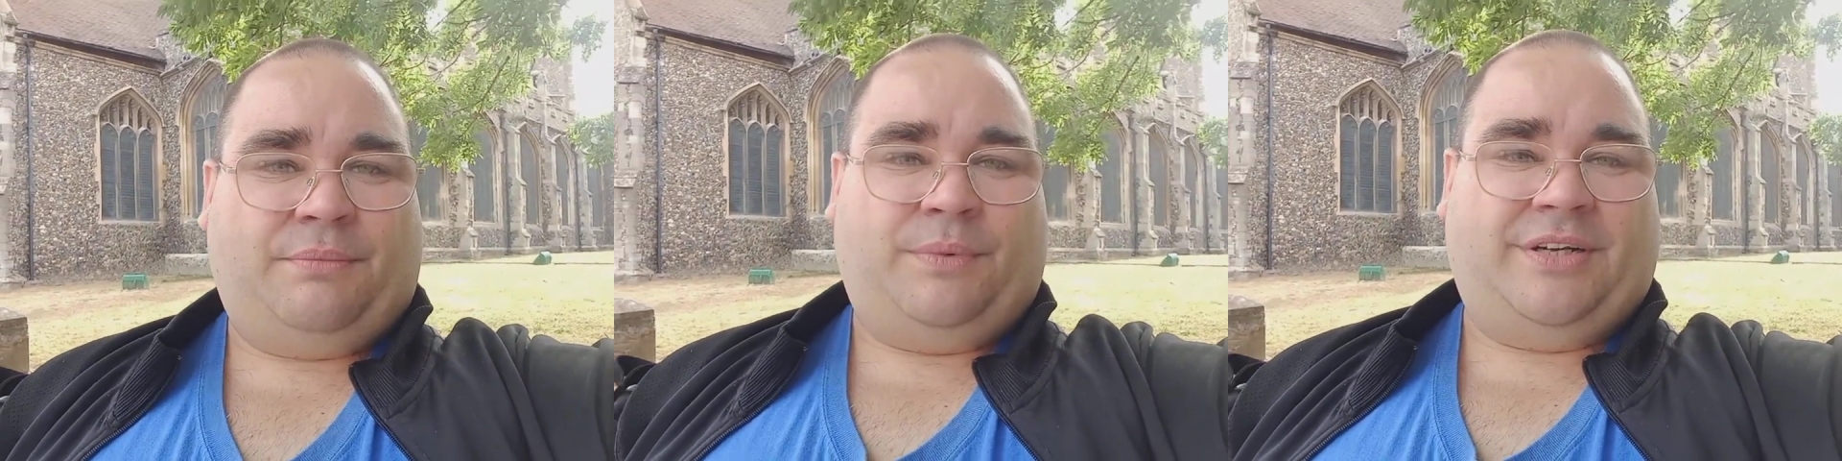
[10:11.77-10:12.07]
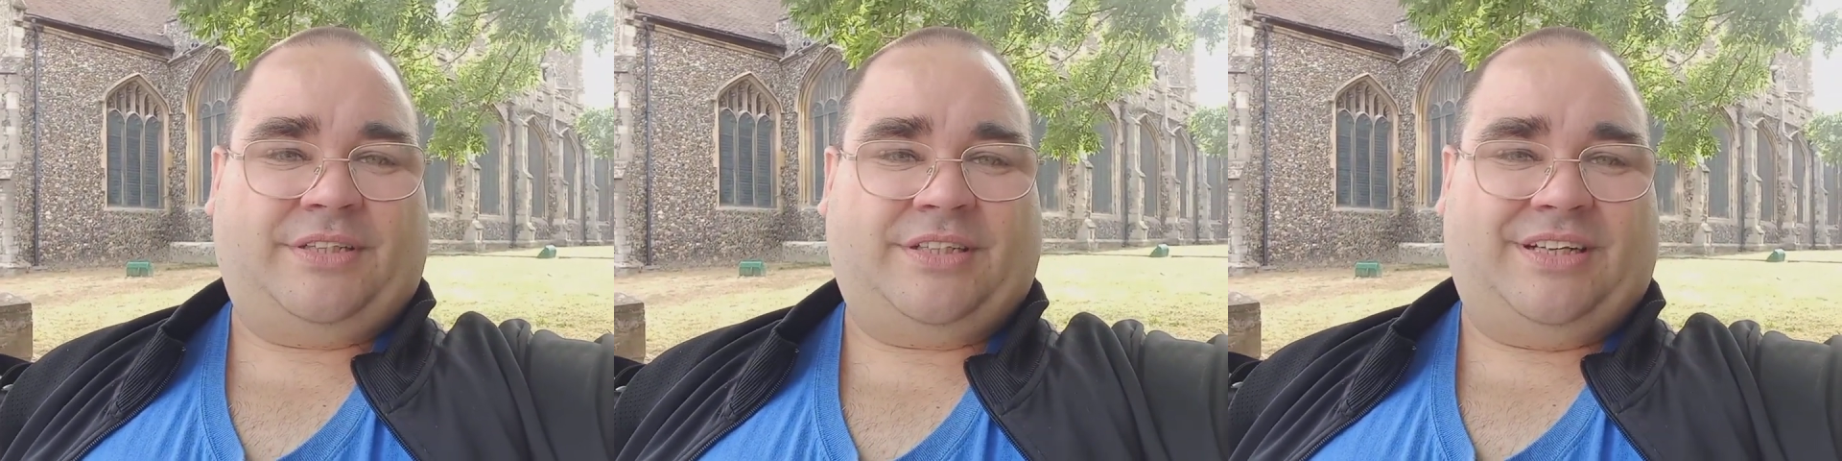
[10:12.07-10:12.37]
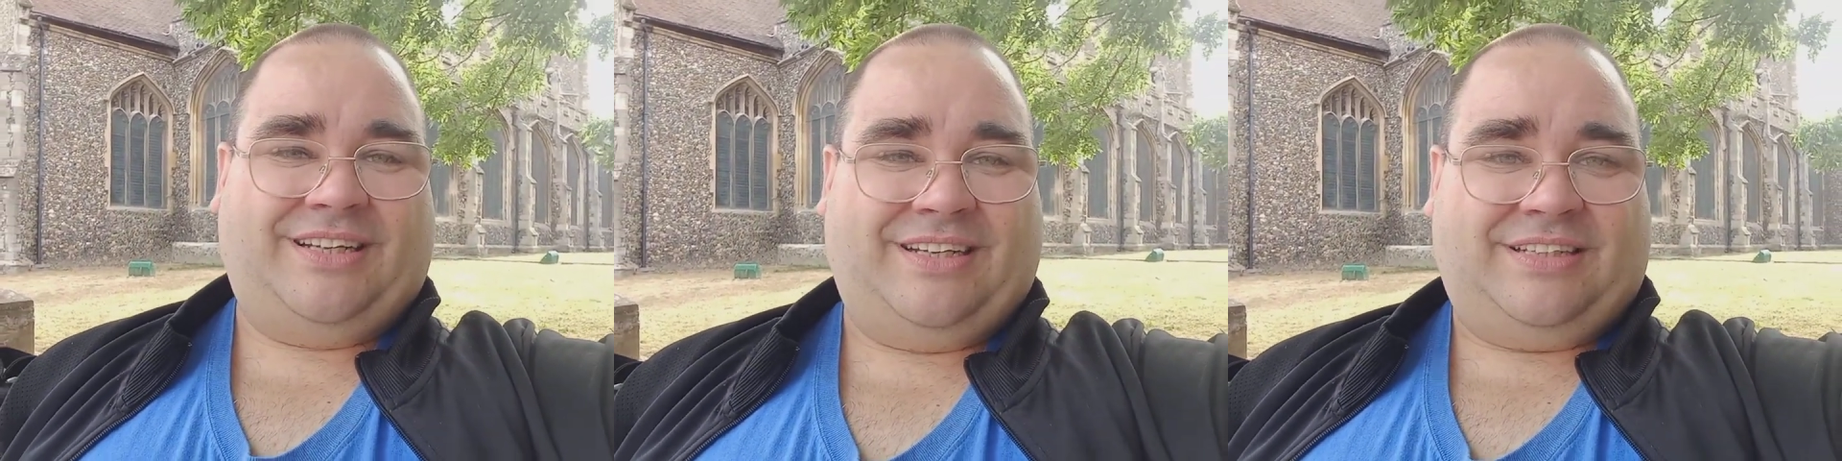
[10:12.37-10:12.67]
which
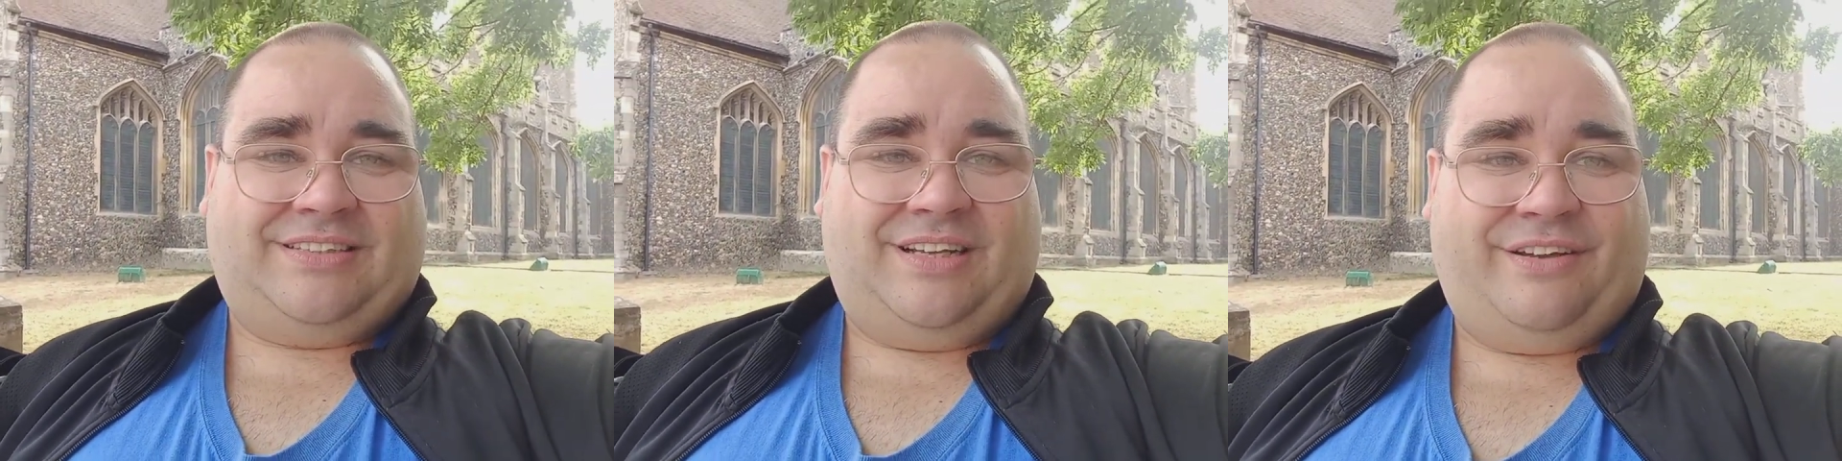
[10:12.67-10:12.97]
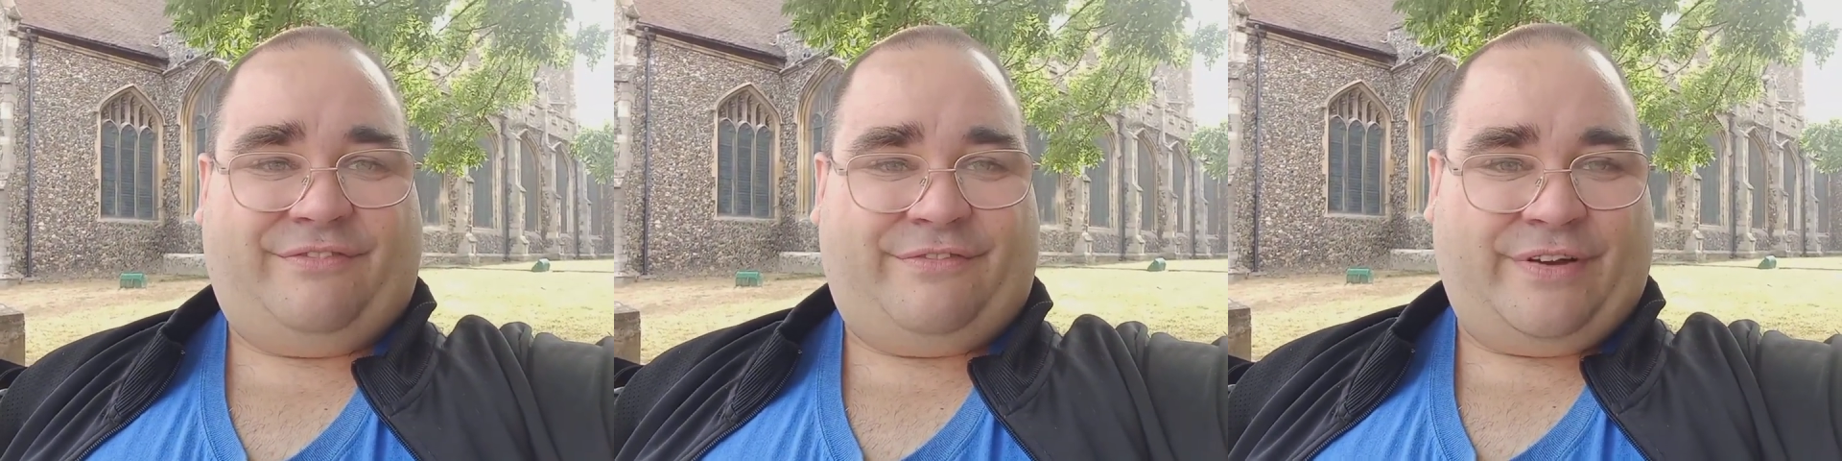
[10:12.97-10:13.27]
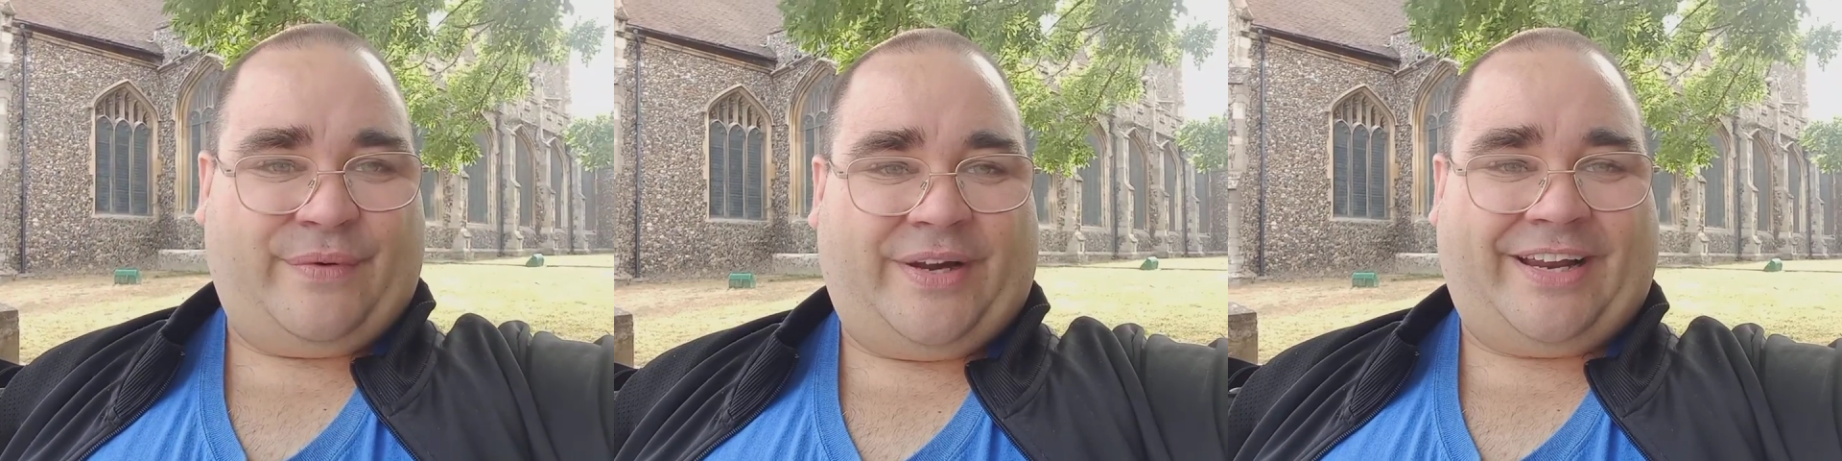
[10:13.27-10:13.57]
is a
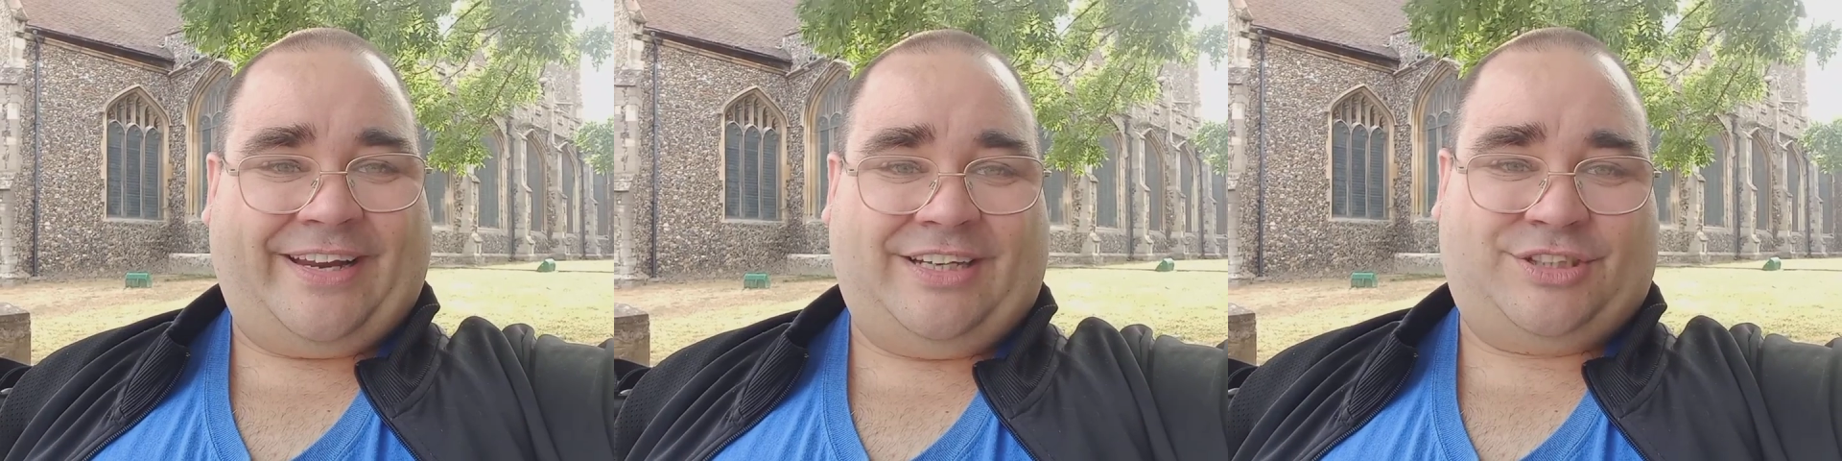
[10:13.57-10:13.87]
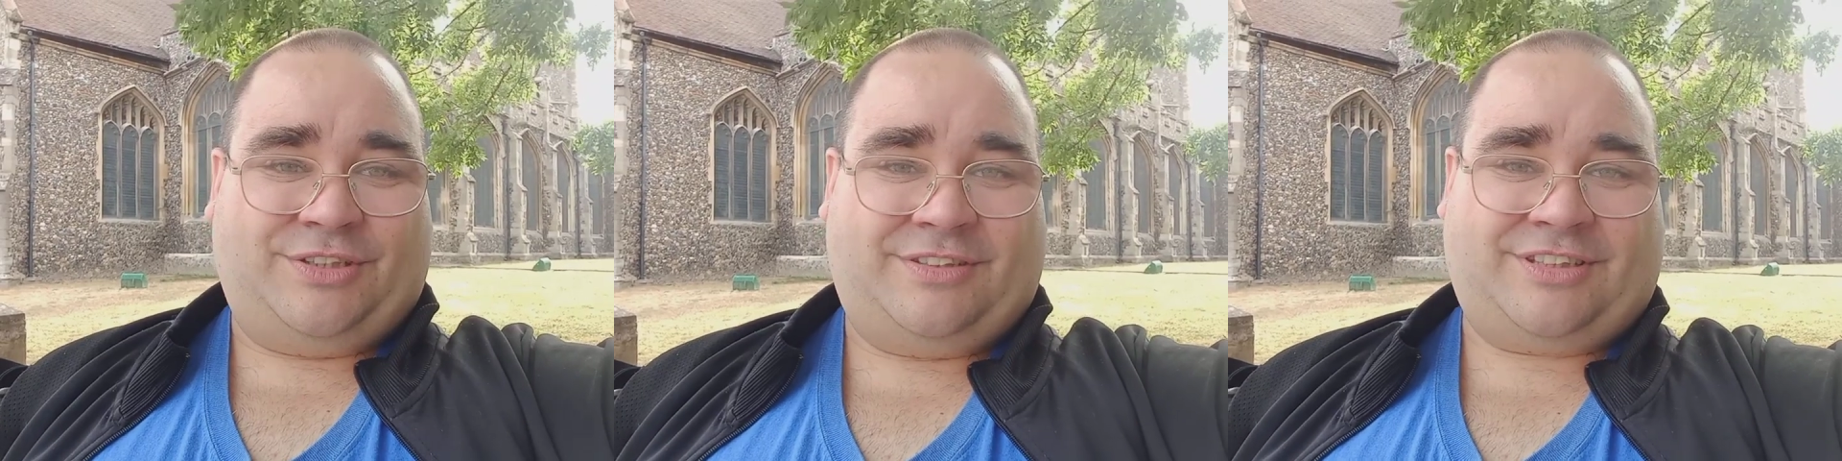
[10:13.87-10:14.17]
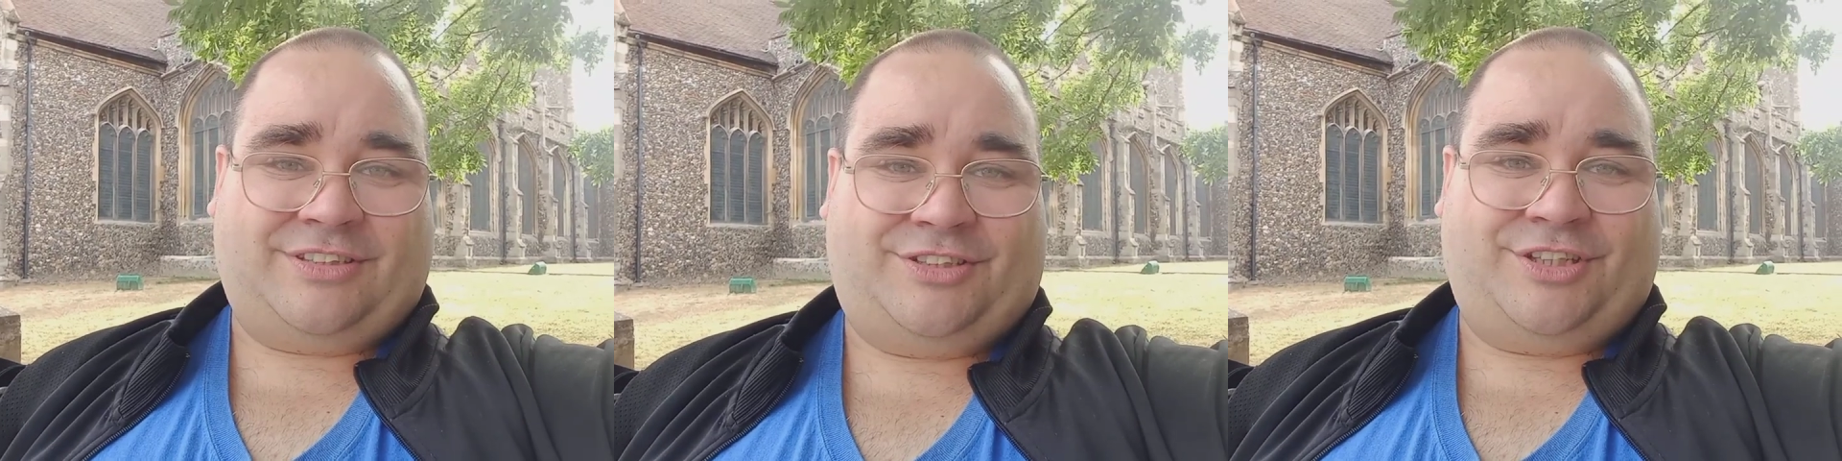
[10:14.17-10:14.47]
very
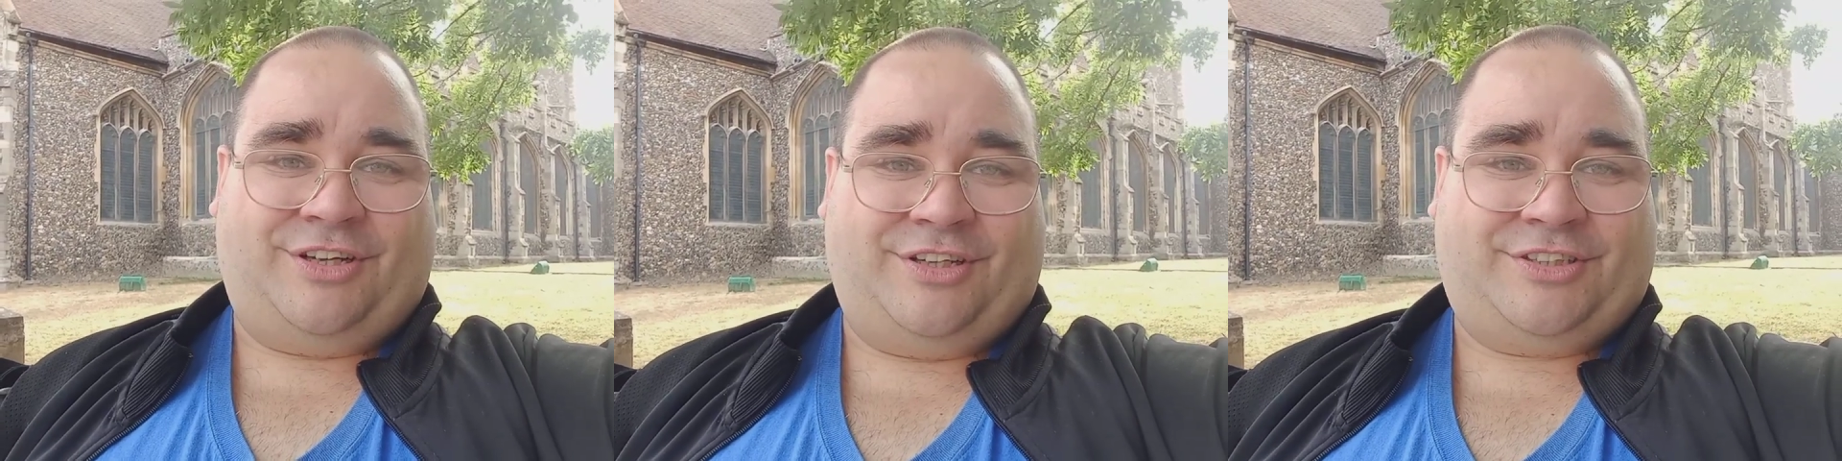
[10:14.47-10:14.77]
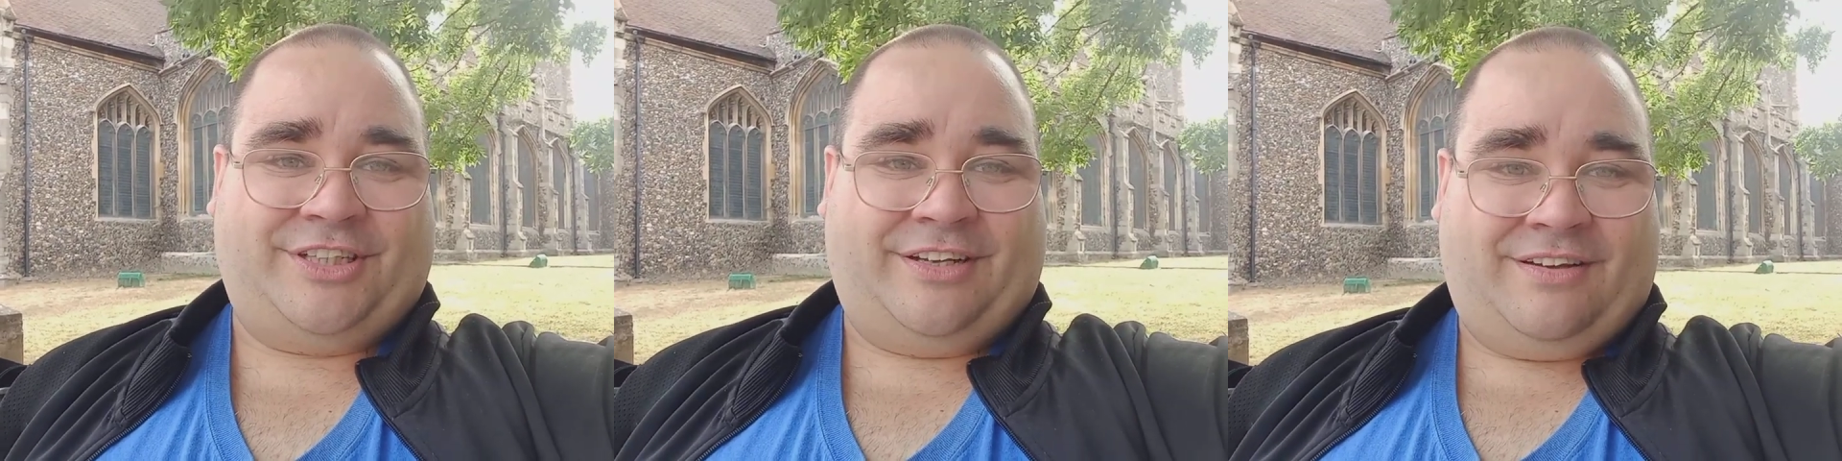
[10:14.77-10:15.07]
ancient church.